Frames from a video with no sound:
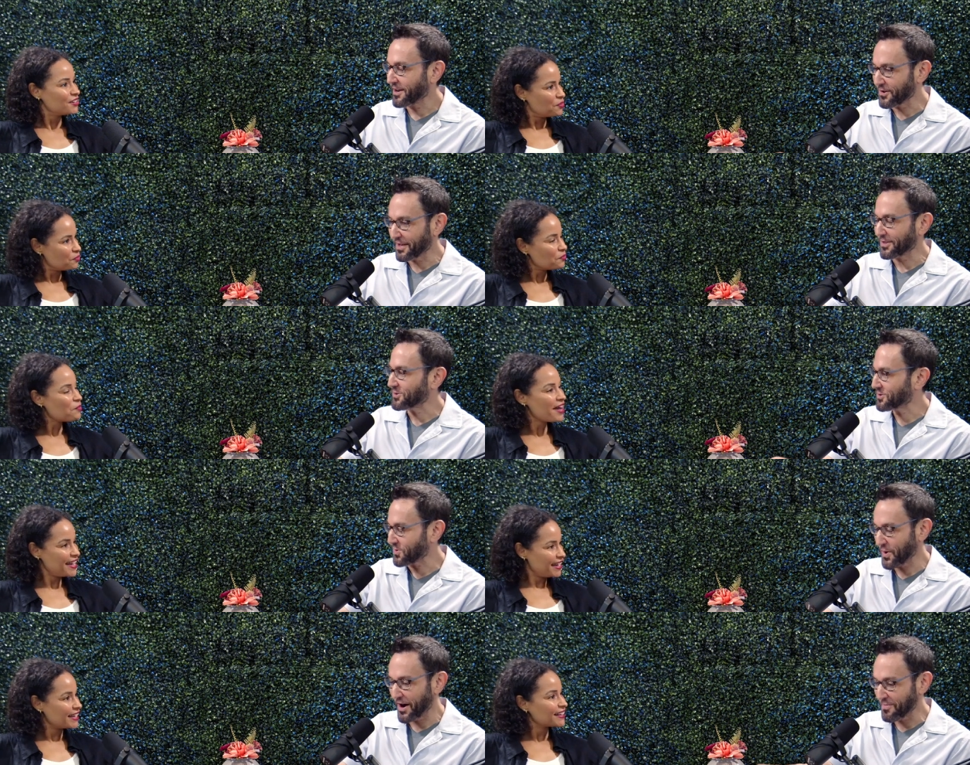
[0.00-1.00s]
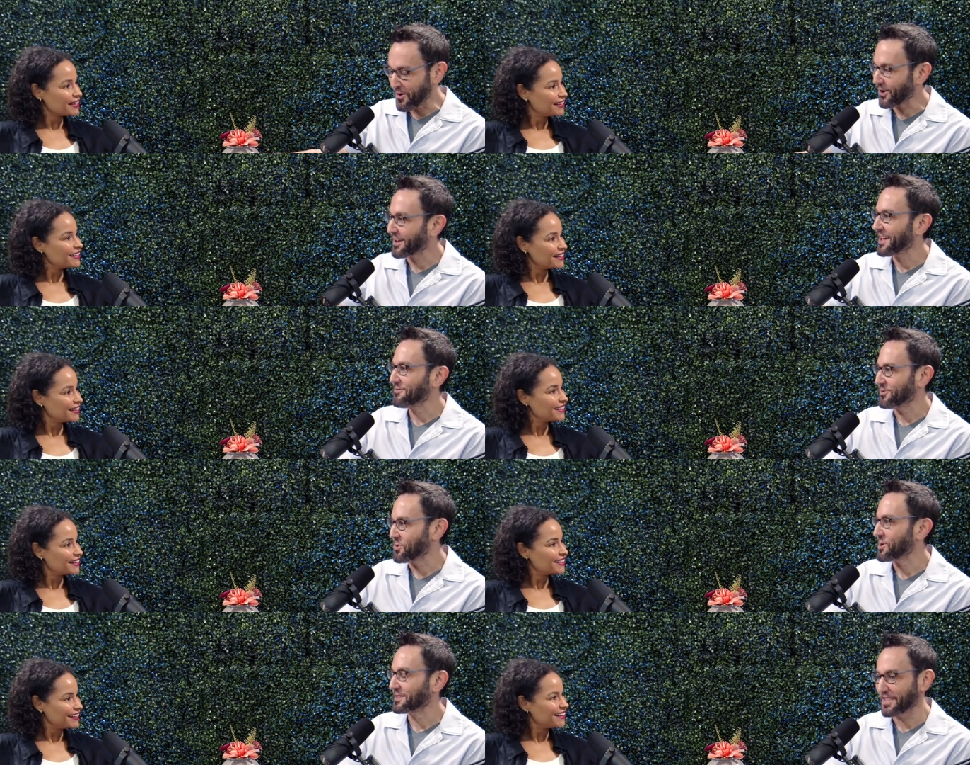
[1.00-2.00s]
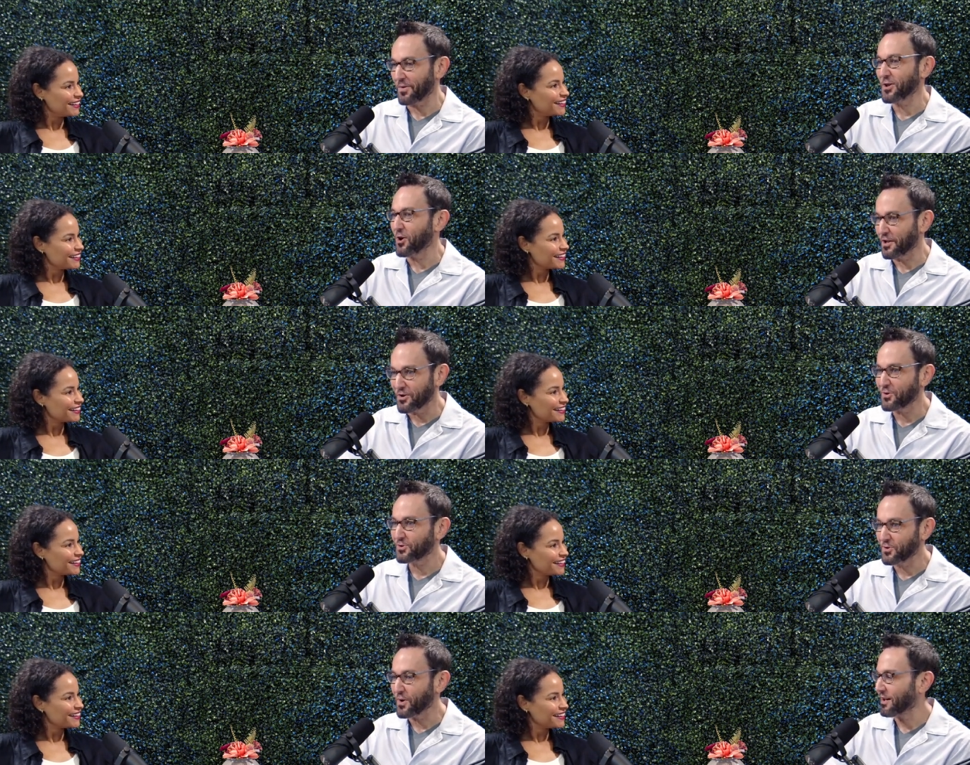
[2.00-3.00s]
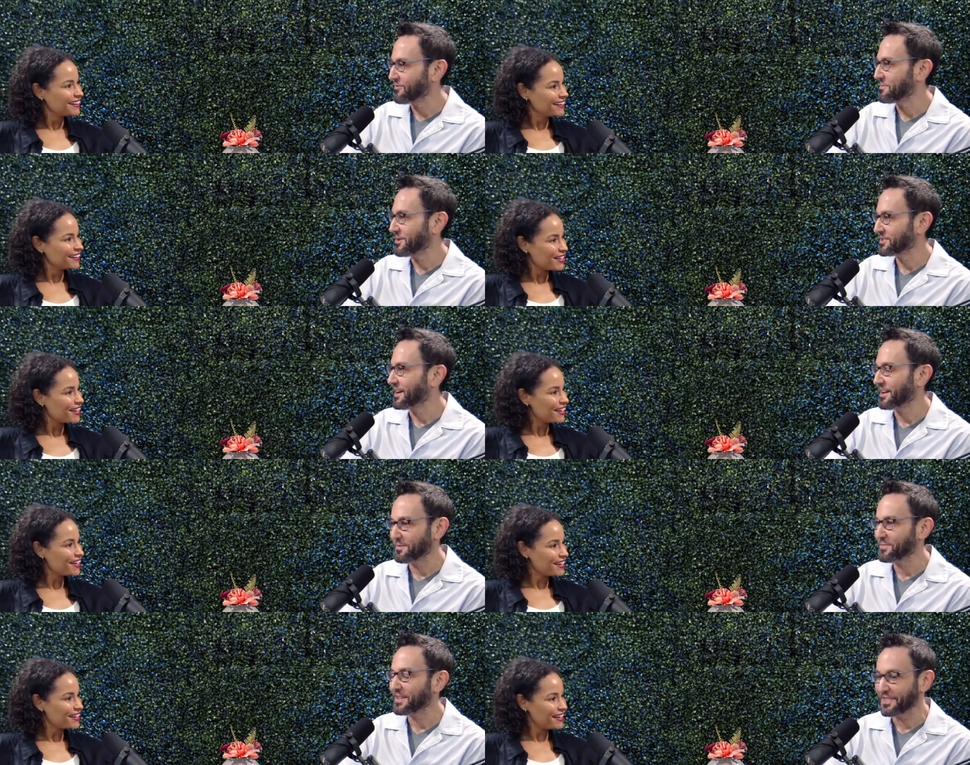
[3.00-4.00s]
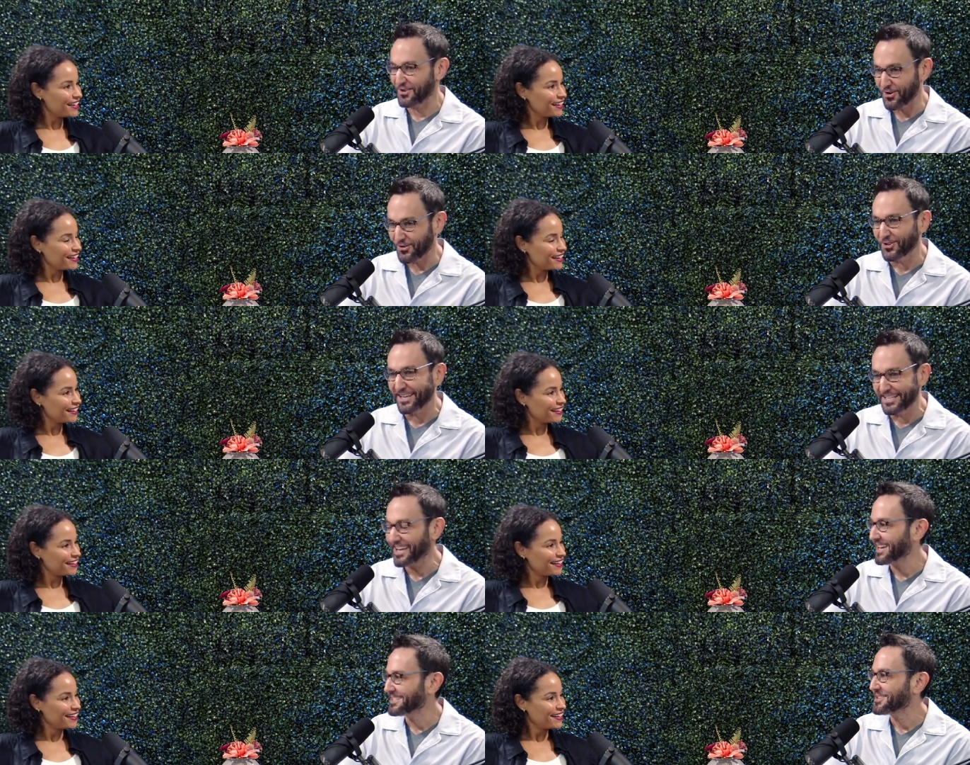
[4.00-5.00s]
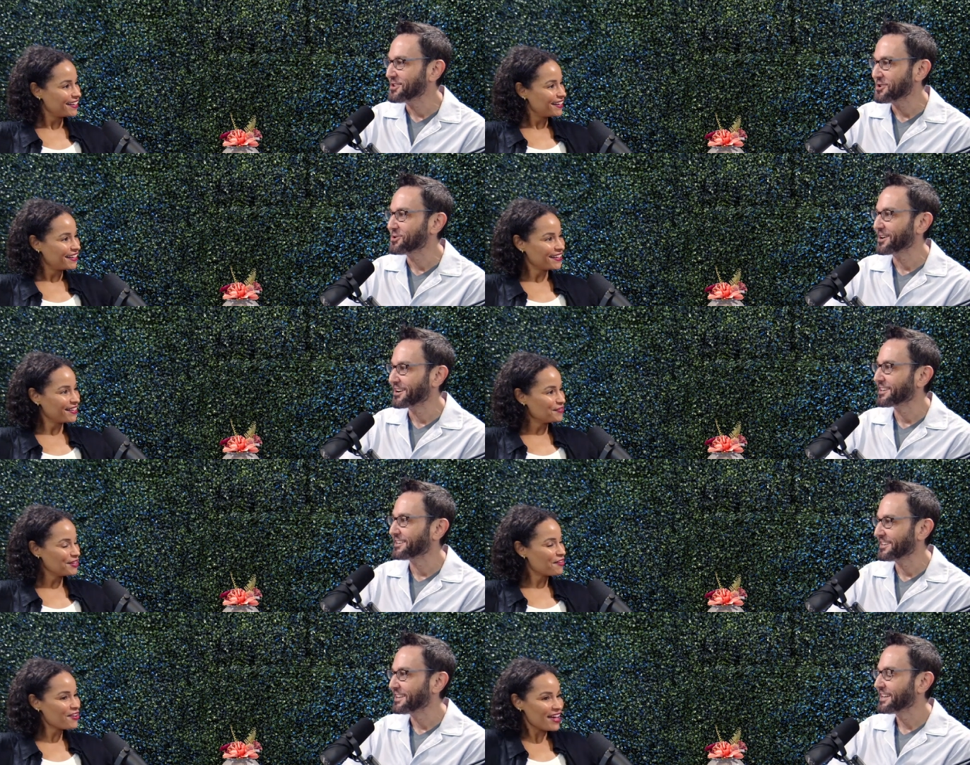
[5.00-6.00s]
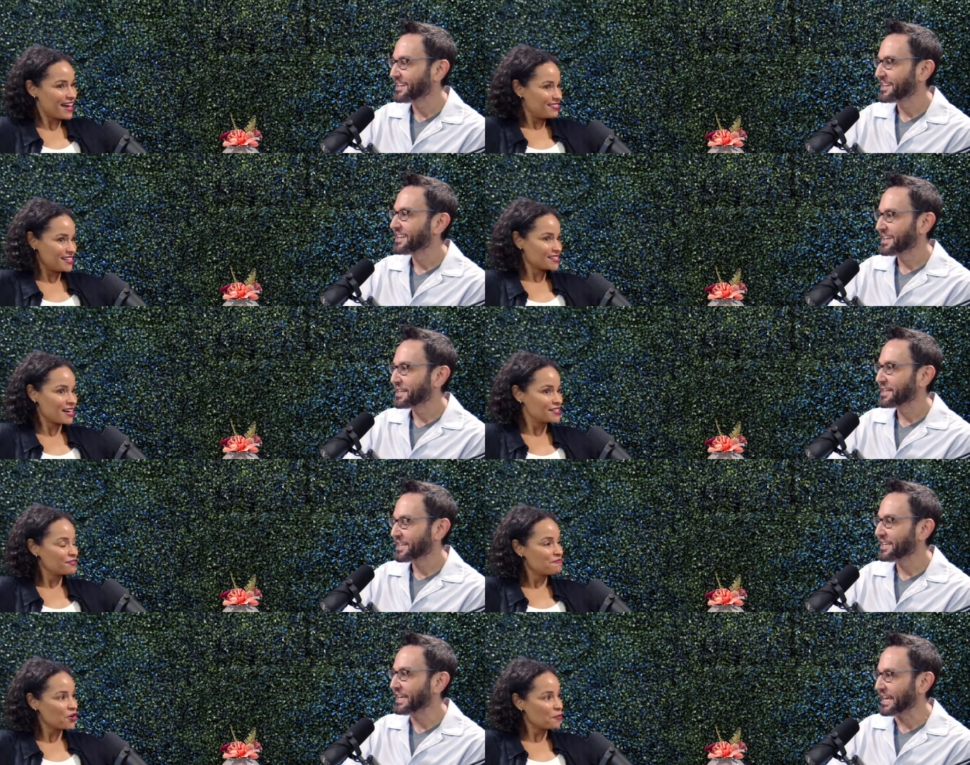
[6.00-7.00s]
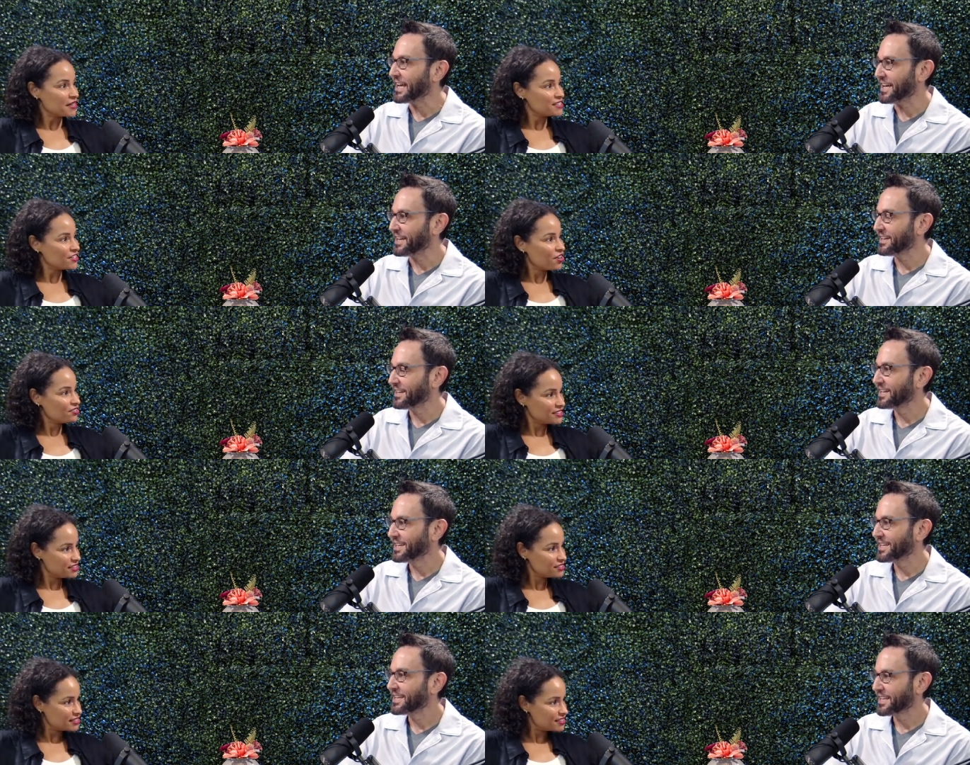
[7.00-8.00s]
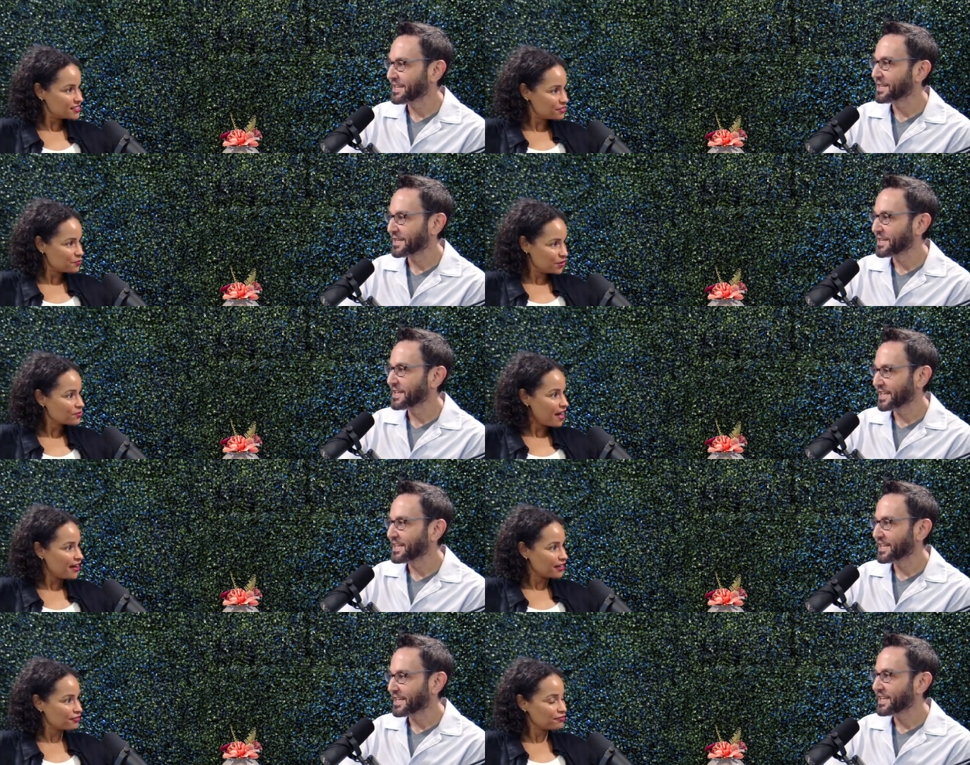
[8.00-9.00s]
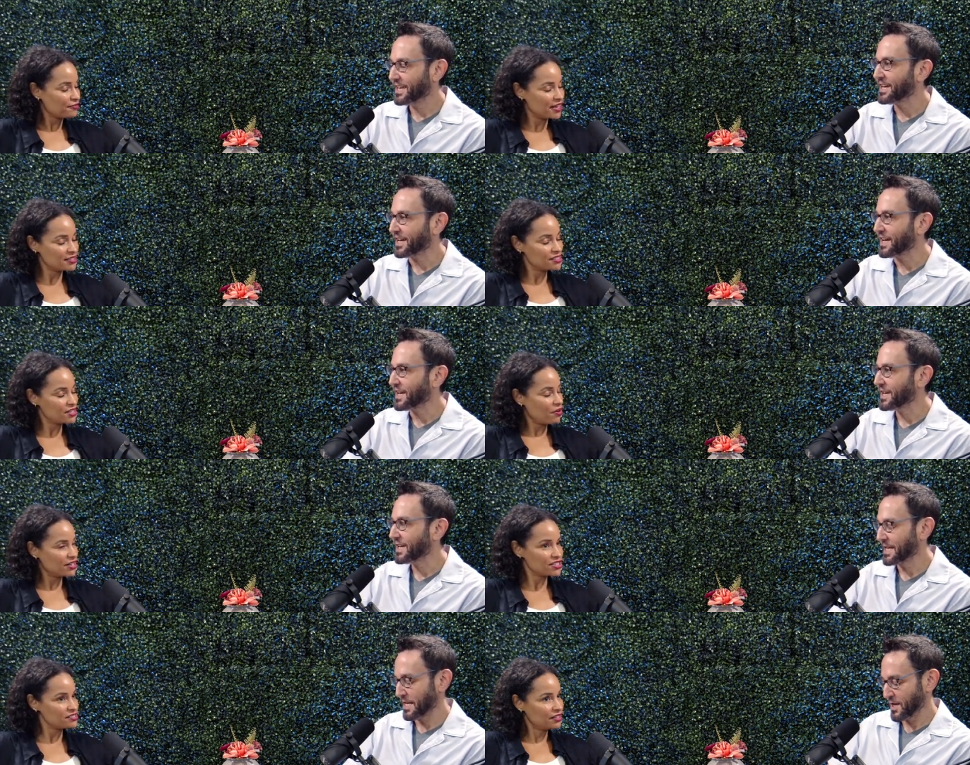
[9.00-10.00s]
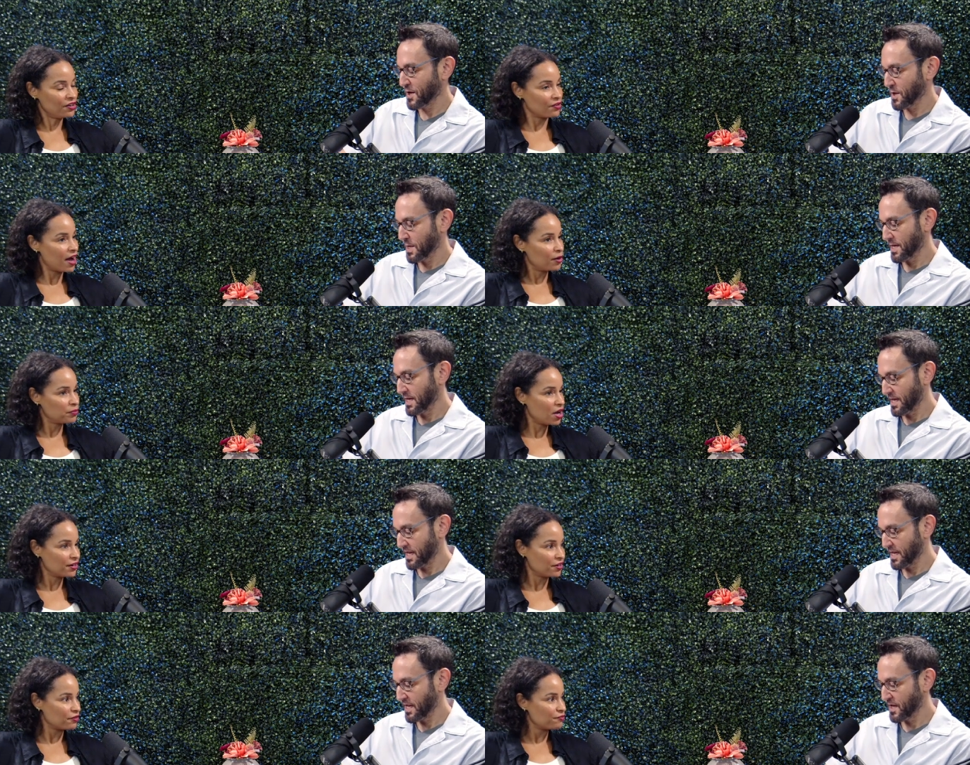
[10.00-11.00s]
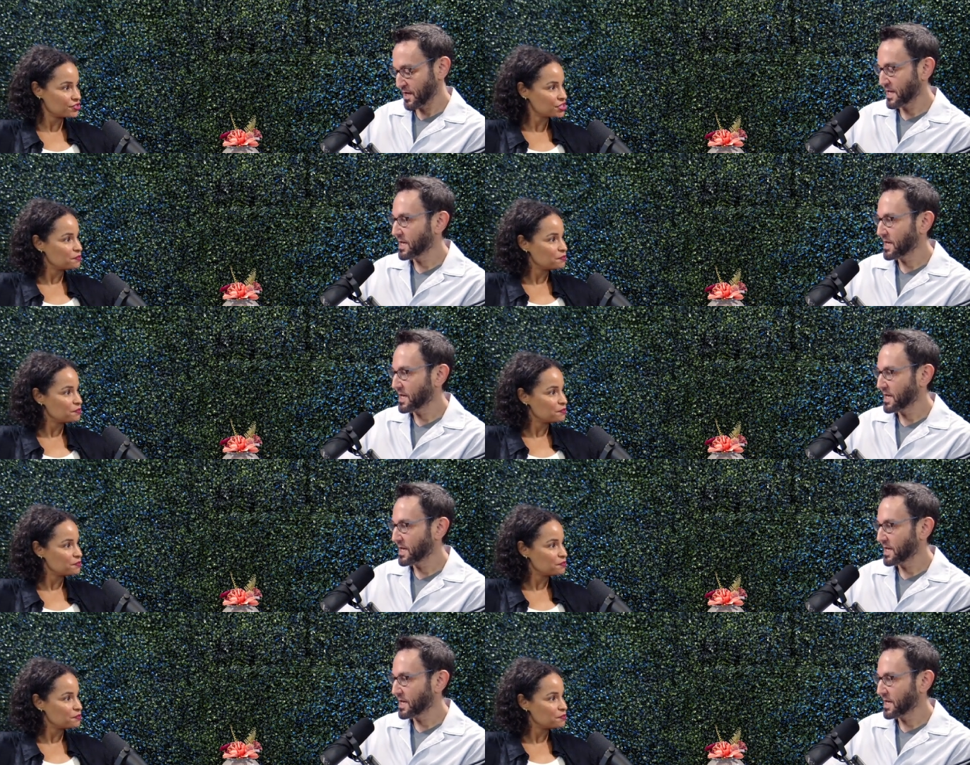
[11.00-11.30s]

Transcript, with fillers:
Speaker 1: know, like those right. square parquet floors that we all know too well from our time in our early days in New York.
Speaker 2: We've all had these kinds of yeah. moments, you know. This is this is real life. Yeah. And so I just, you know, I applaud her for just